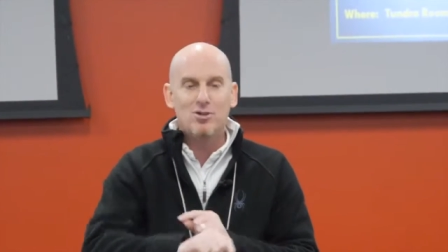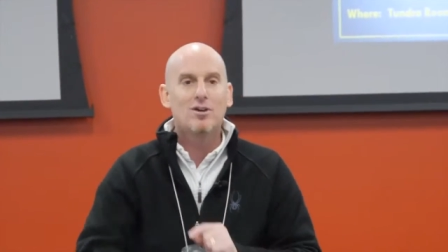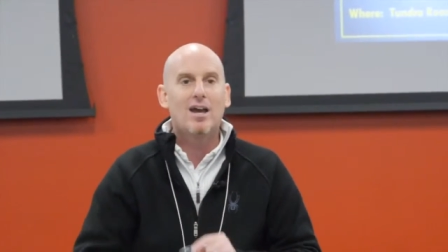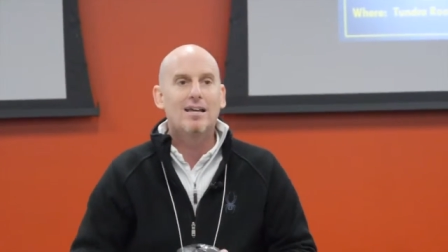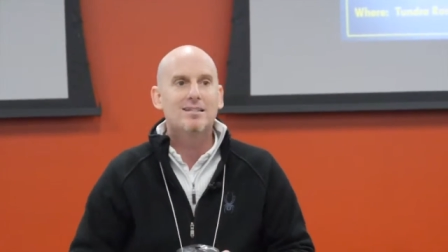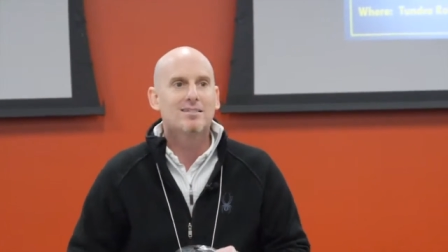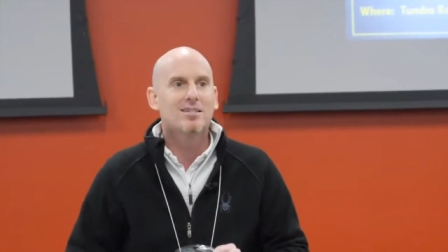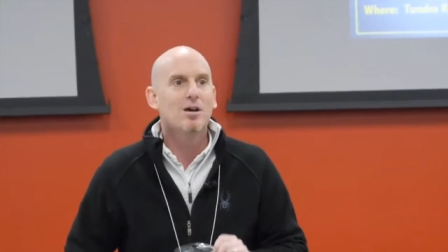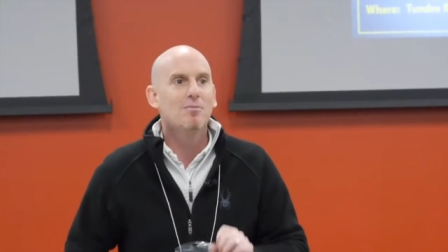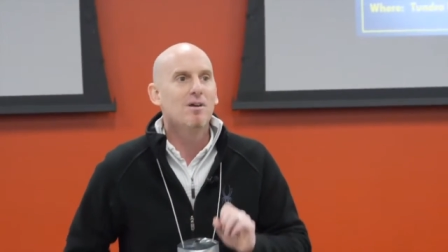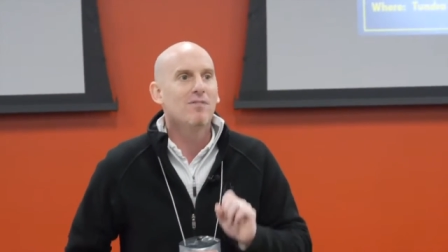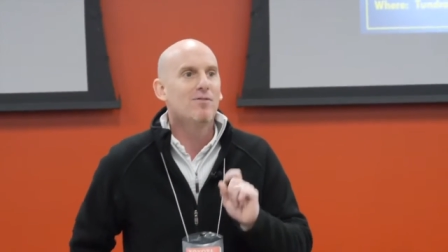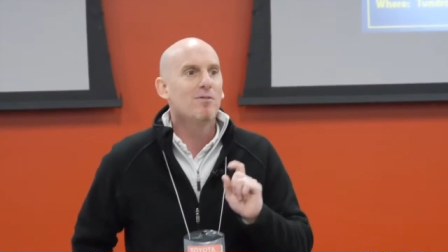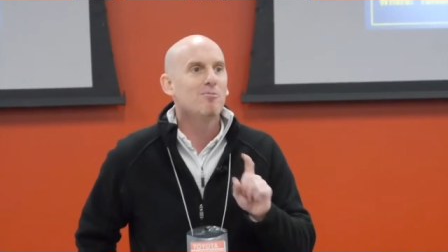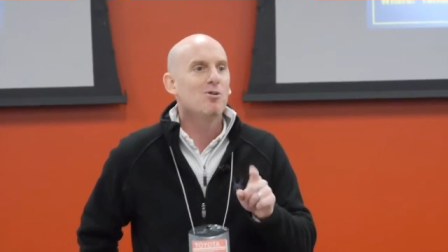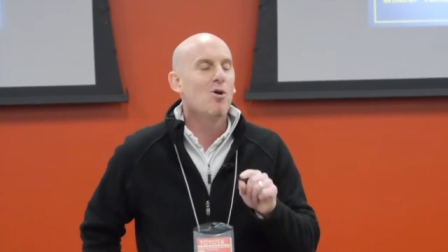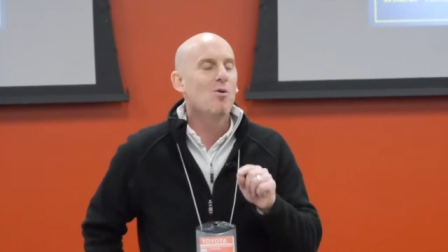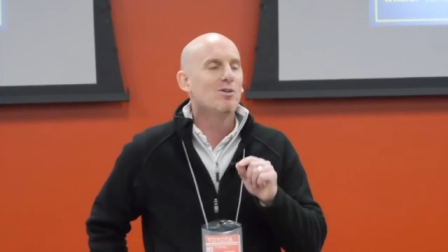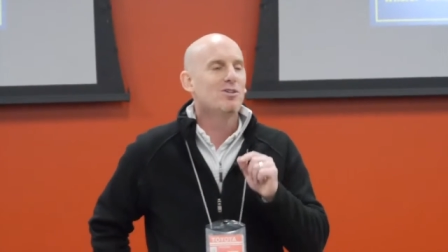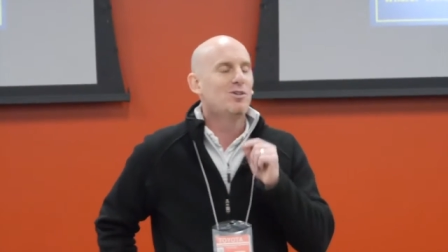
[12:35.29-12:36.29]
You guys tell me if
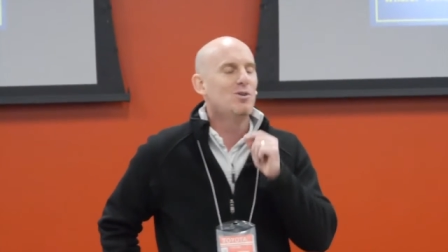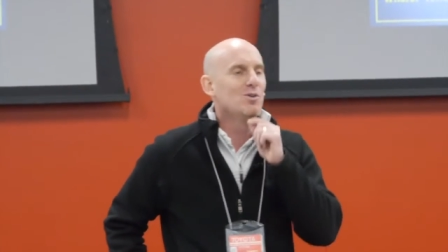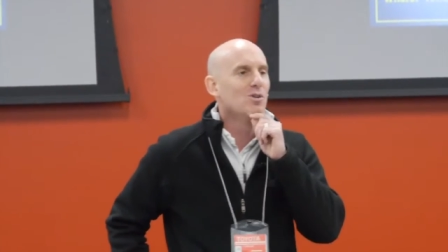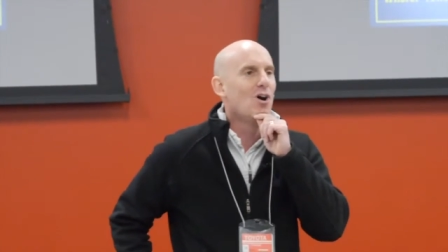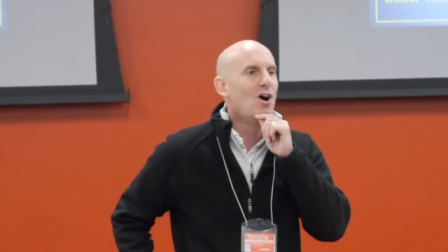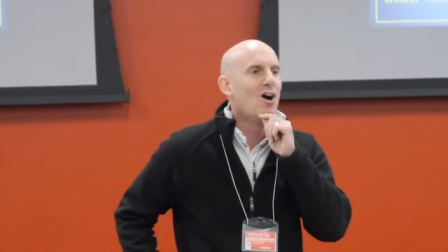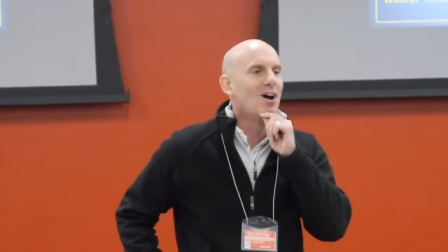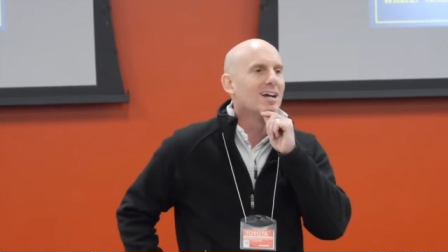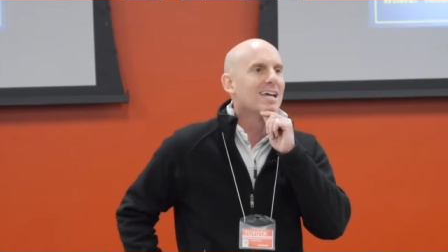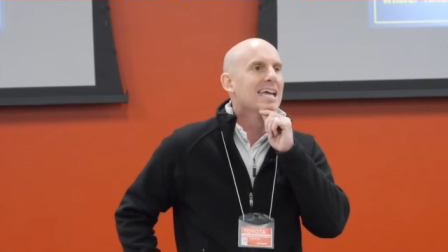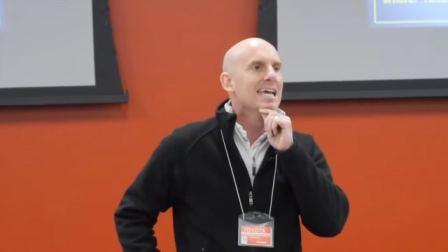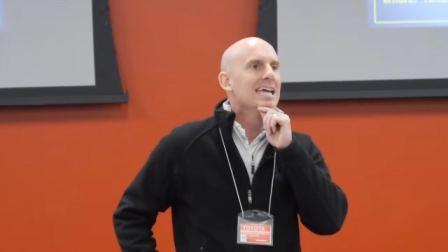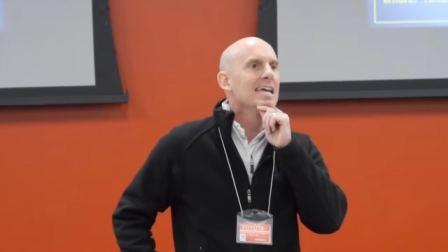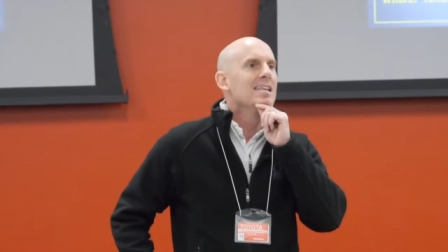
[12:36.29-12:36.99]
I'm going too long.